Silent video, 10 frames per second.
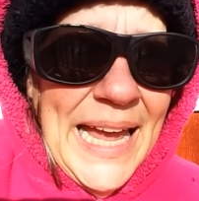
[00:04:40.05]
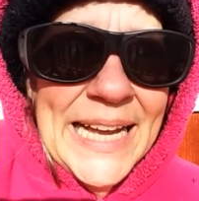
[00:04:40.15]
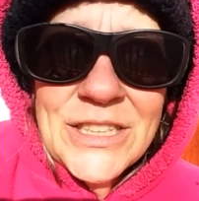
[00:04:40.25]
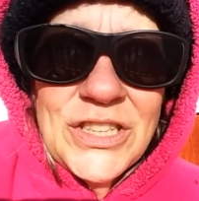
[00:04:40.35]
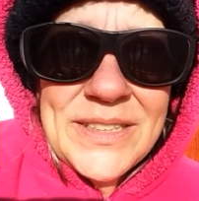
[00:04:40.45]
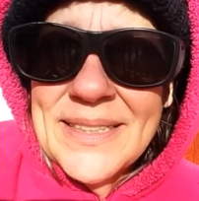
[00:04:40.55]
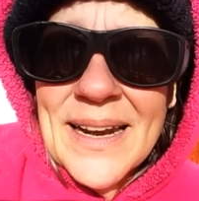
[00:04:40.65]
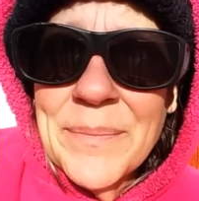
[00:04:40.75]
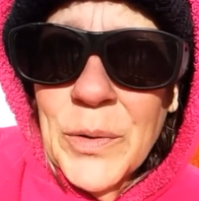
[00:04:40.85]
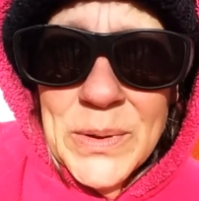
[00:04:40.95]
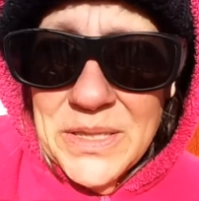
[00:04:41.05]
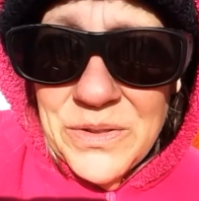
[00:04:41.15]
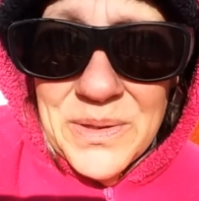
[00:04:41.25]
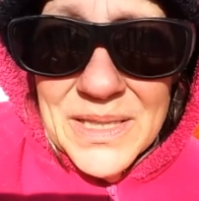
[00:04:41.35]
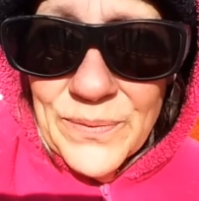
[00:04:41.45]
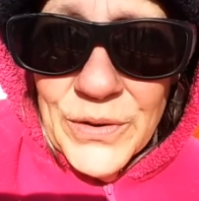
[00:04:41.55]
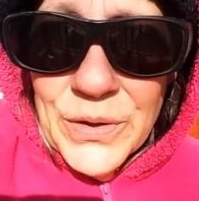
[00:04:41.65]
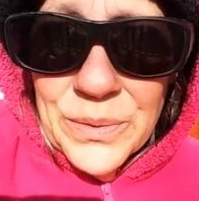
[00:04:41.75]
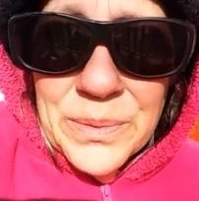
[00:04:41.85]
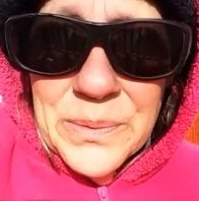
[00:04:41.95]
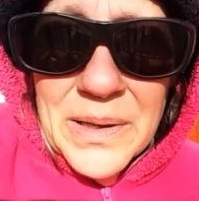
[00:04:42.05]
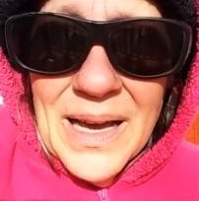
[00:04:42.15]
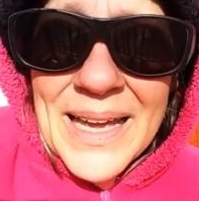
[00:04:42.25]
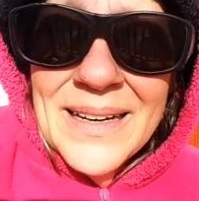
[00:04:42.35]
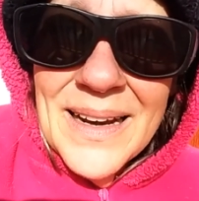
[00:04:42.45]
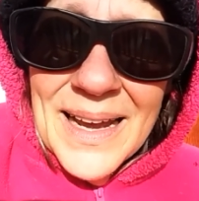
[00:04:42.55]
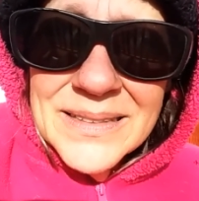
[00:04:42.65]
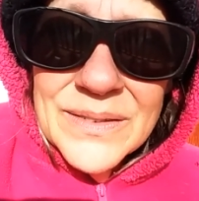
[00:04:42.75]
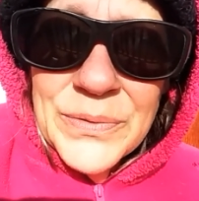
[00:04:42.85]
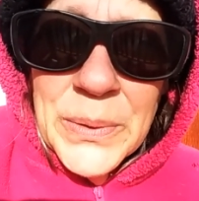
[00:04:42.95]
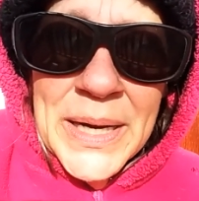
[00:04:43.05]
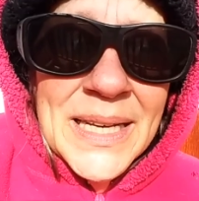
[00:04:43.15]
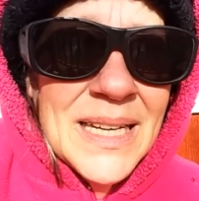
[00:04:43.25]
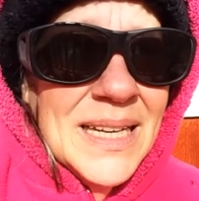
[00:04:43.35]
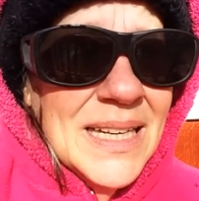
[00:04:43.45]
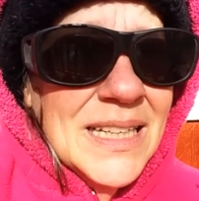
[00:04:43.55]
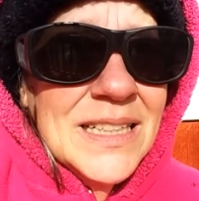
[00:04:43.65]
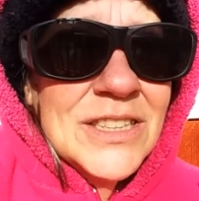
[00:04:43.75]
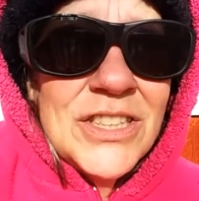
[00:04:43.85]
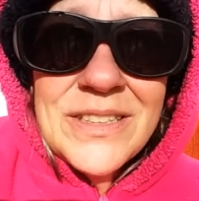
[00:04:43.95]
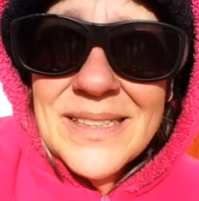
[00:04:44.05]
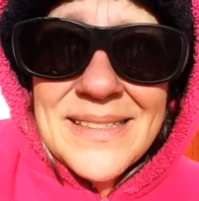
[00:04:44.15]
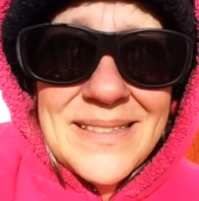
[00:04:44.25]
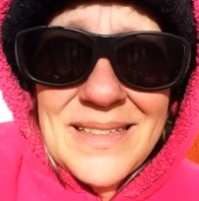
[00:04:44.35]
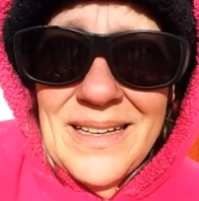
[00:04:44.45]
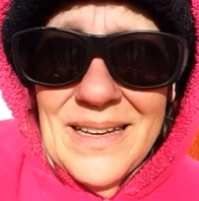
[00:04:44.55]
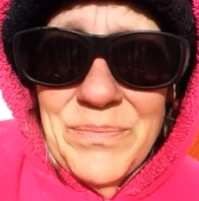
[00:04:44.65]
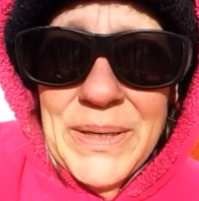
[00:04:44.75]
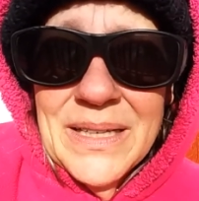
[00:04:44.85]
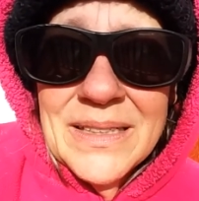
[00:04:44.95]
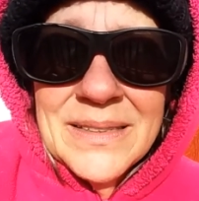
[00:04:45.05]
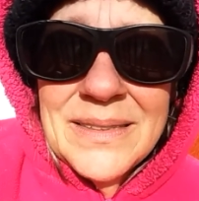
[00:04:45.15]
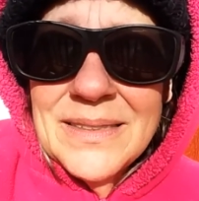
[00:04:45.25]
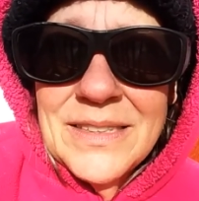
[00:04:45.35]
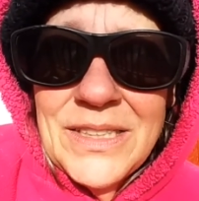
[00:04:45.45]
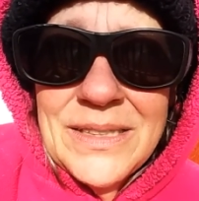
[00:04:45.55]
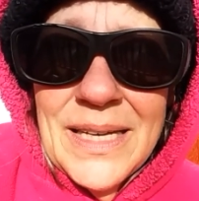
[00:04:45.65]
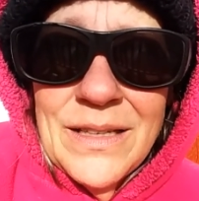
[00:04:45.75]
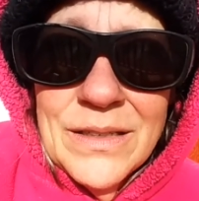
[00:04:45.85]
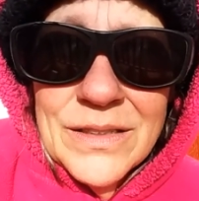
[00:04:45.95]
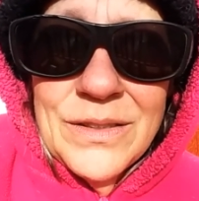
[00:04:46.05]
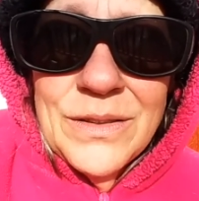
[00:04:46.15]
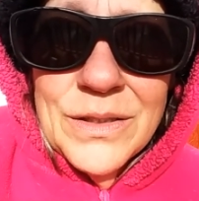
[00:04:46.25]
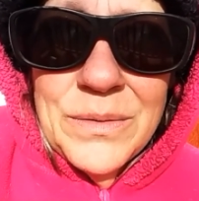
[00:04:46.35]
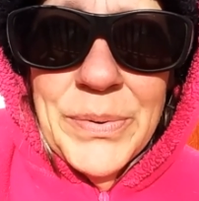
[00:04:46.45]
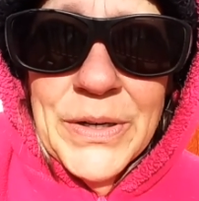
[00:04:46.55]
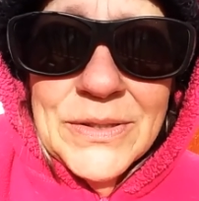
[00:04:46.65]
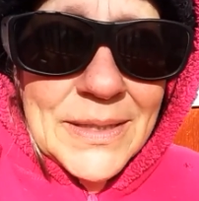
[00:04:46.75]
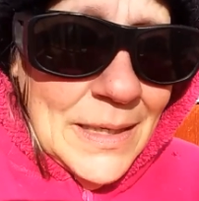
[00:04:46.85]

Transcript: and she said, I'm going to do this for you. I didn't ask for it. She just did it because she's a good, good person.